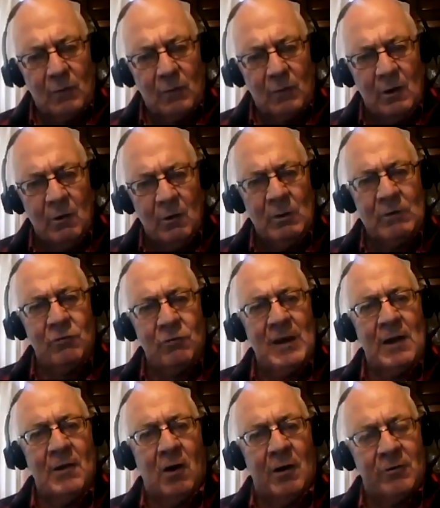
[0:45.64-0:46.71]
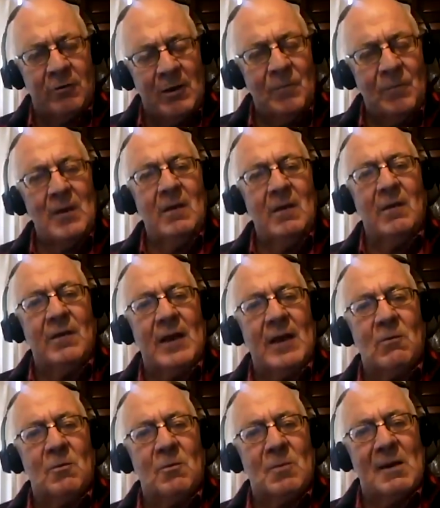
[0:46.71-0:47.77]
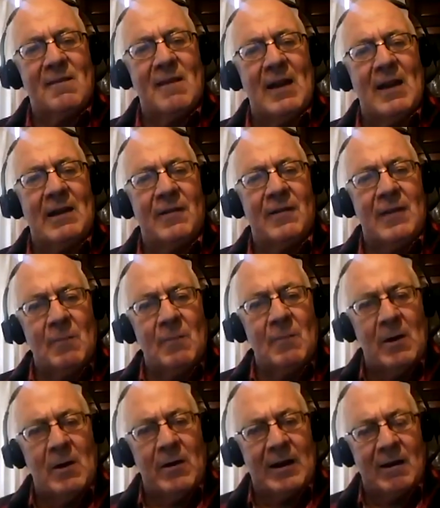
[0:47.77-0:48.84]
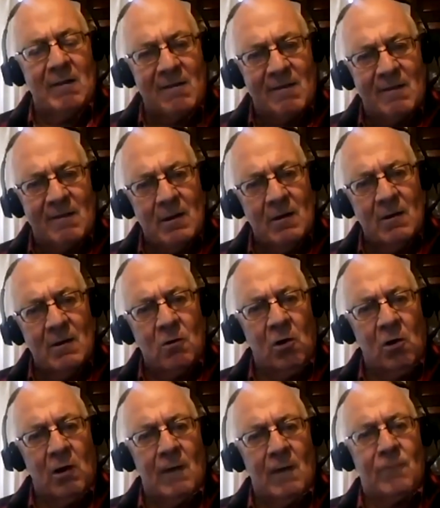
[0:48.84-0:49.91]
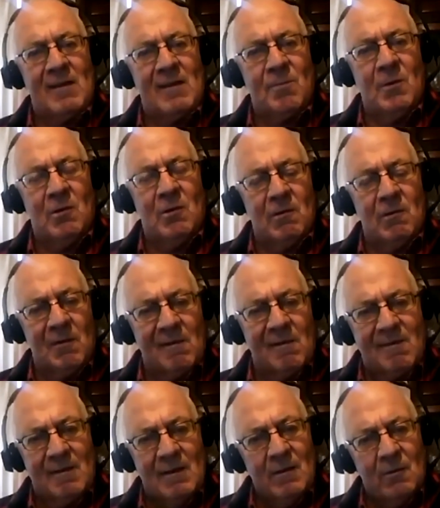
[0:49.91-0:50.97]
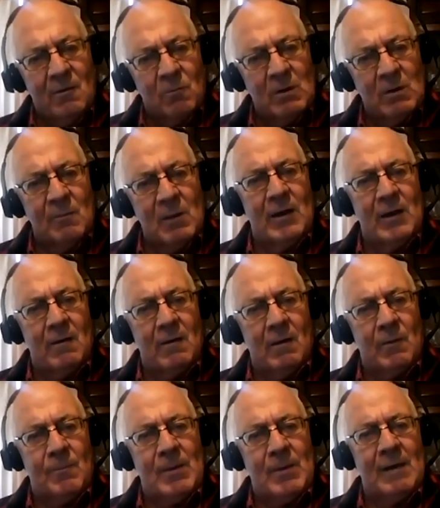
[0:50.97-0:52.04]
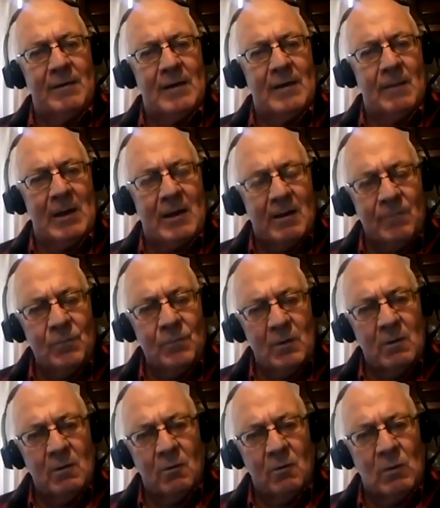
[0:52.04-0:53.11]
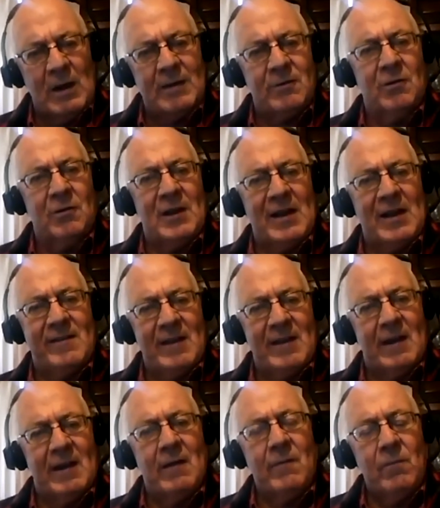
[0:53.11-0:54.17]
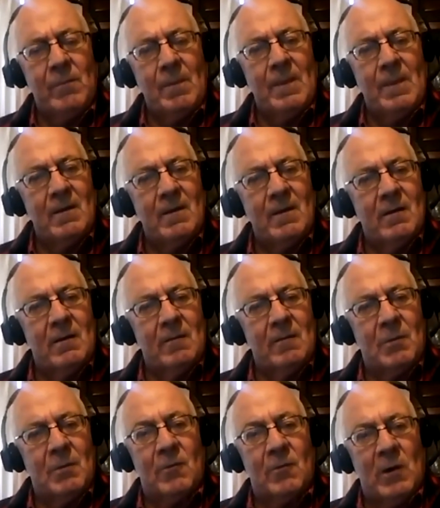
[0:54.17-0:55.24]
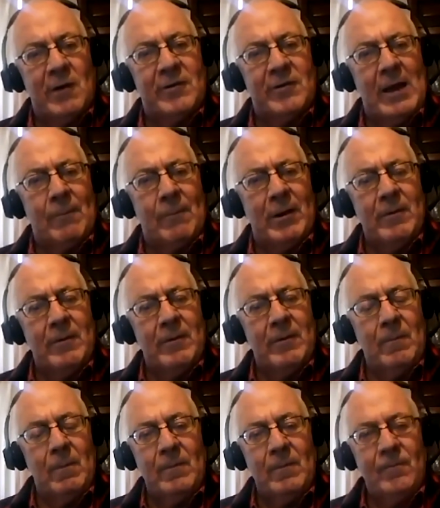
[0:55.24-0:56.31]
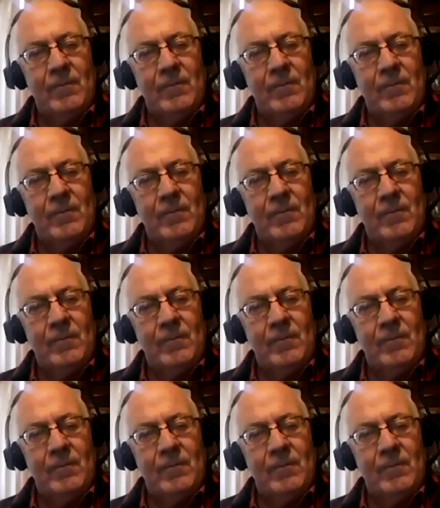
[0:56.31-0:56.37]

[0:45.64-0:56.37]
which they're not, they would be saying to the Americans, call off these manoeuvres. We're in the middle of a pandemic. Wait till next year. But it won't happen. Well,